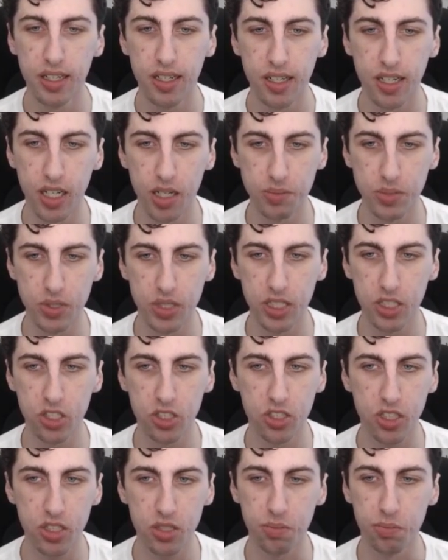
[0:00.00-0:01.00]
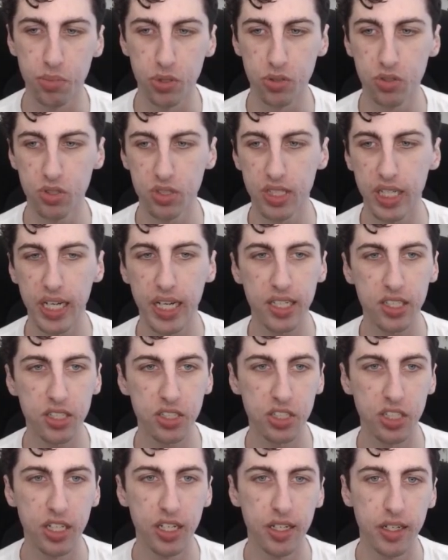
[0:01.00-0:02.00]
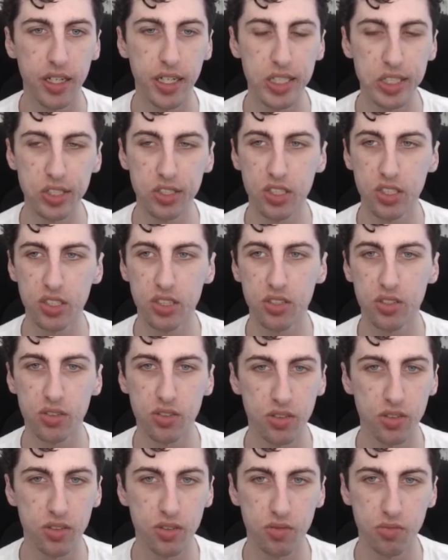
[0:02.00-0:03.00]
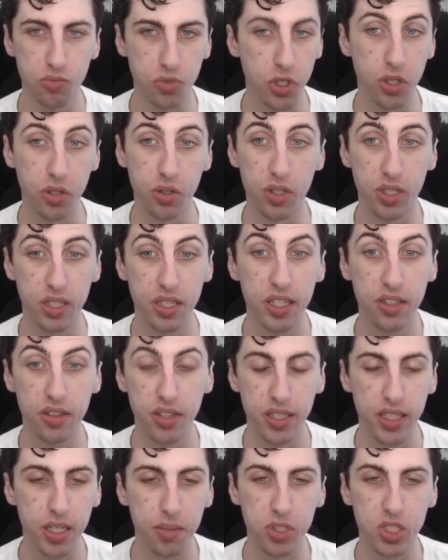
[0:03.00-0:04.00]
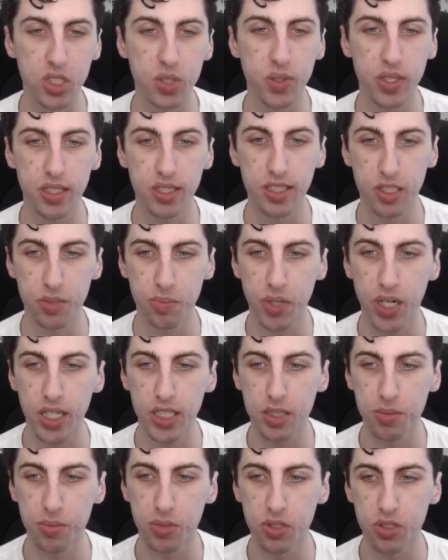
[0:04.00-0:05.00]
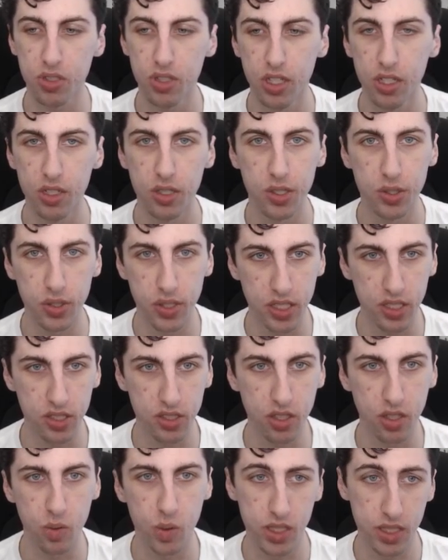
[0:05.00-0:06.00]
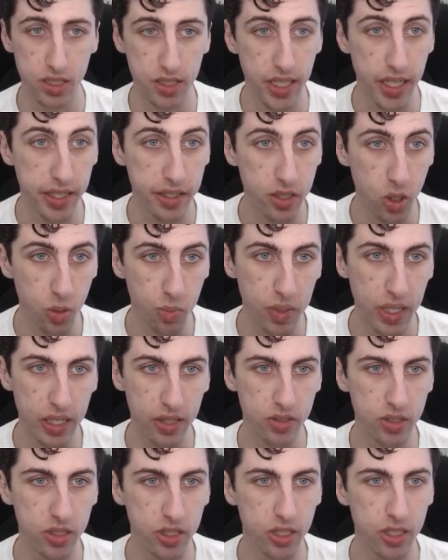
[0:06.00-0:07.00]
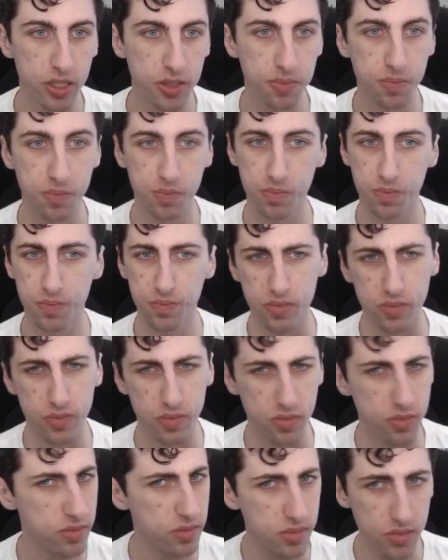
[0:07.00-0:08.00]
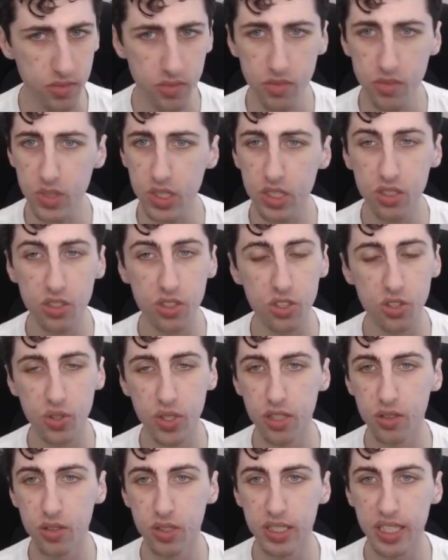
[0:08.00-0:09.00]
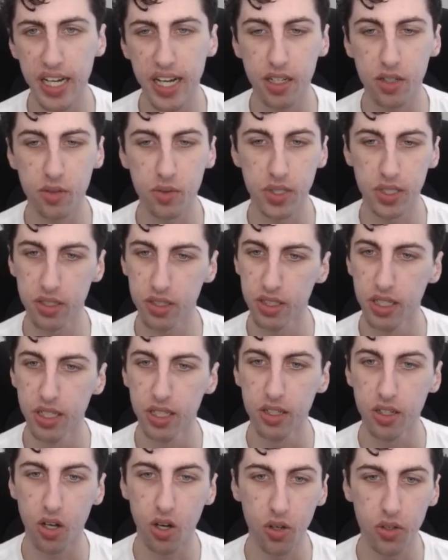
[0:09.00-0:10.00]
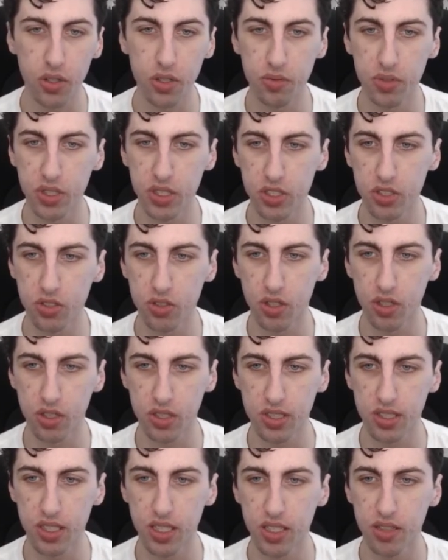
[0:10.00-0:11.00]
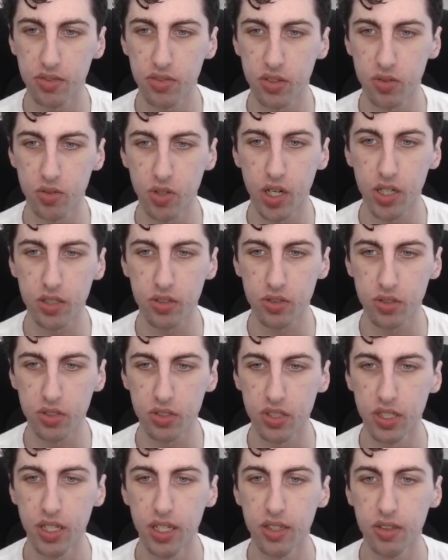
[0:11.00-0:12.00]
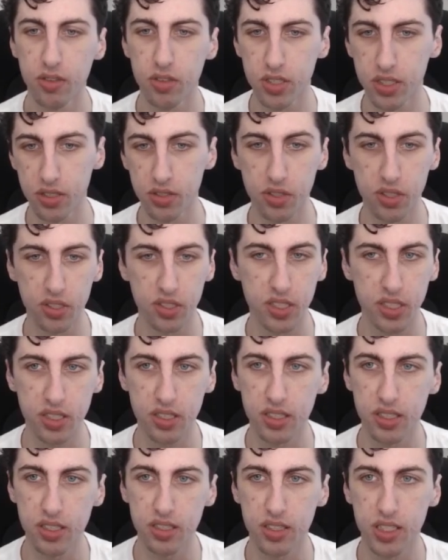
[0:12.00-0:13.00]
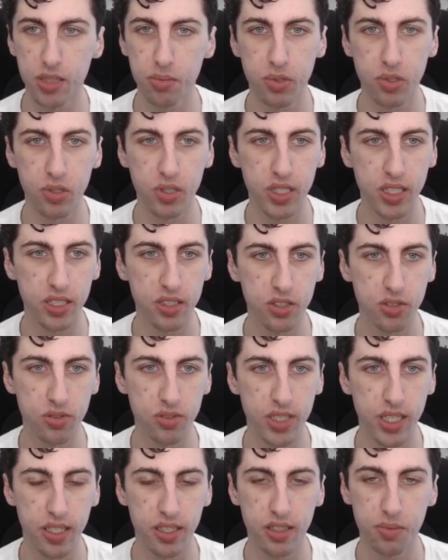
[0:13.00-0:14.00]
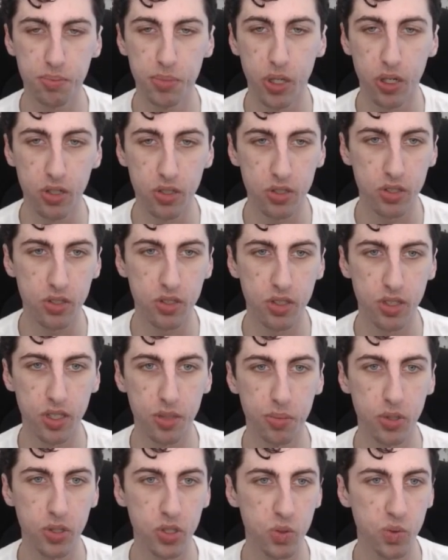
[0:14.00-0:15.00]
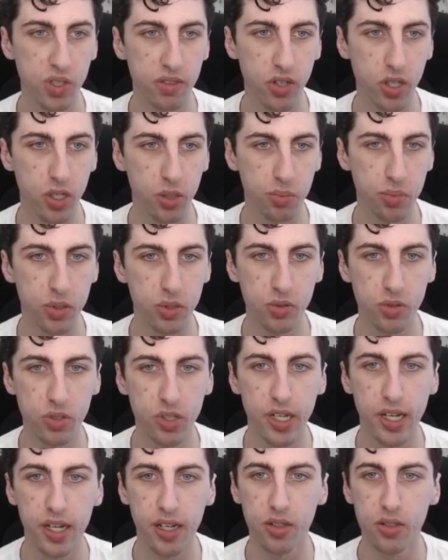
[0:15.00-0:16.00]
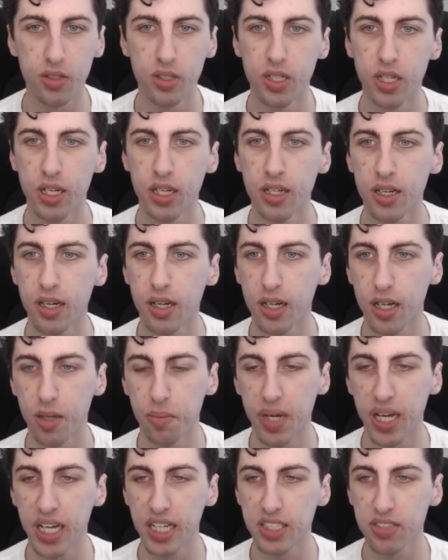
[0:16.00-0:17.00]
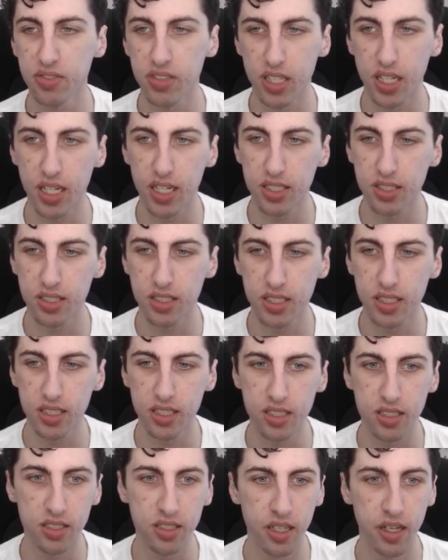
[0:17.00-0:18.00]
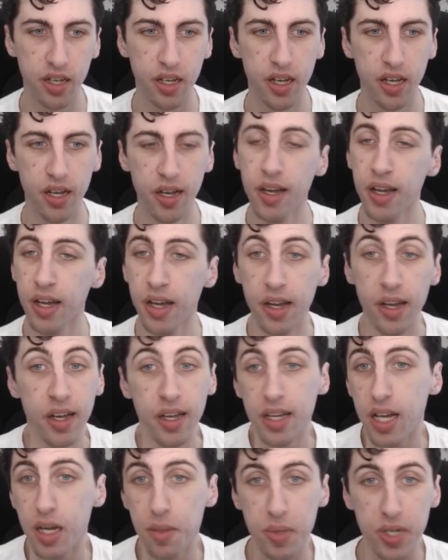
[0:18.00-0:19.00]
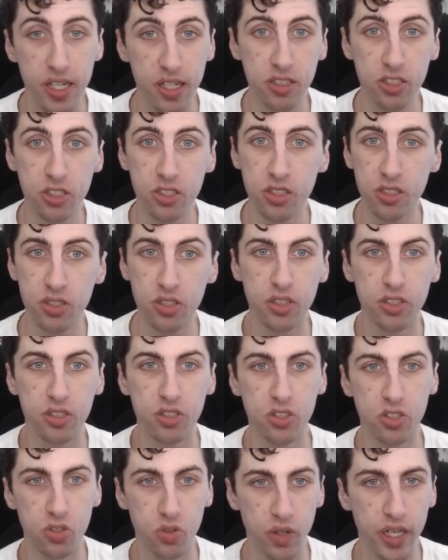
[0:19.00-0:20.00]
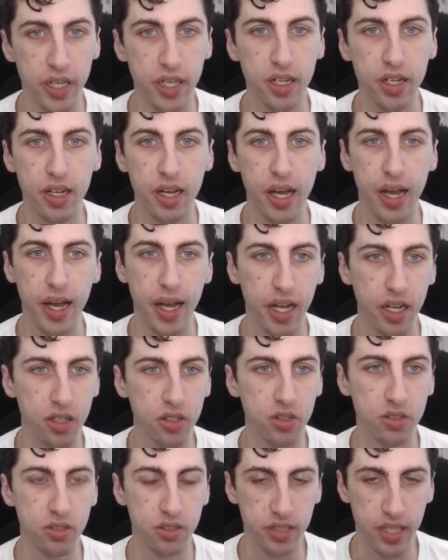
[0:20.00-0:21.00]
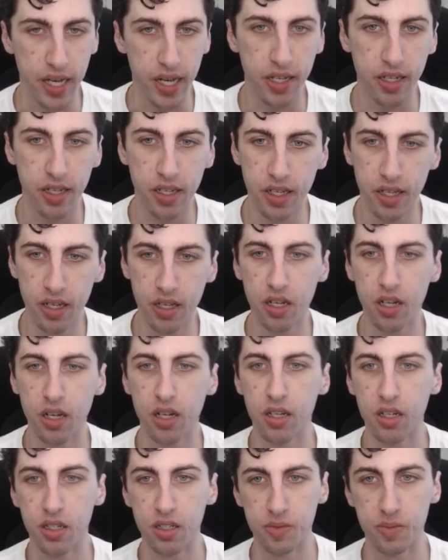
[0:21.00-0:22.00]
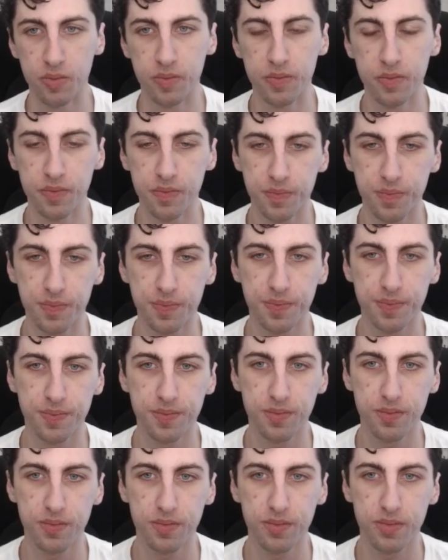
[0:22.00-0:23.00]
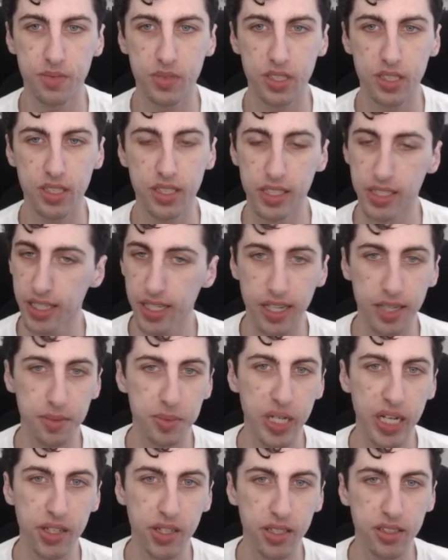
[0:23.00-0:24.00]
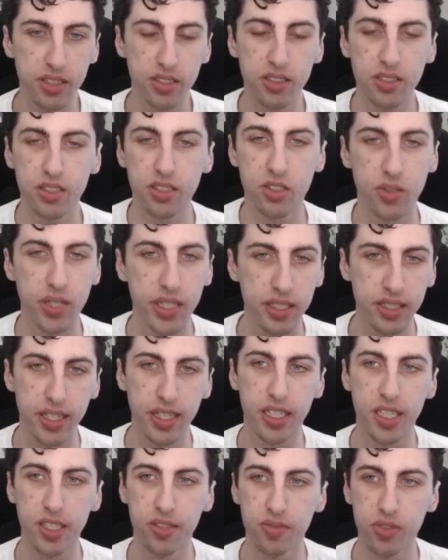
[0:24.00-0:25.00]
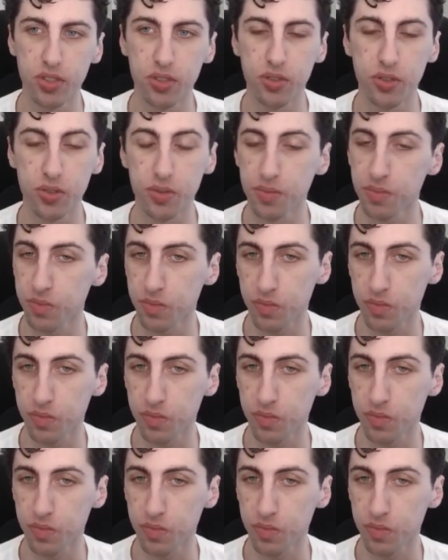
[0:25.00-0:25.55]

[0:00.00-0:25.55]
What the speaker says: It's just boost Dash, and you're just killing them as quickly as possible. You get to start with the Teklo Pounder. You get to attack with all the really strong stuff, throttles, 0 to 60, zipper hits. You get Pulse Wave Harpoon now, max velocities. I mean, it's just a straight aggro deck. And yeah, I mean, I think this is a great deck if you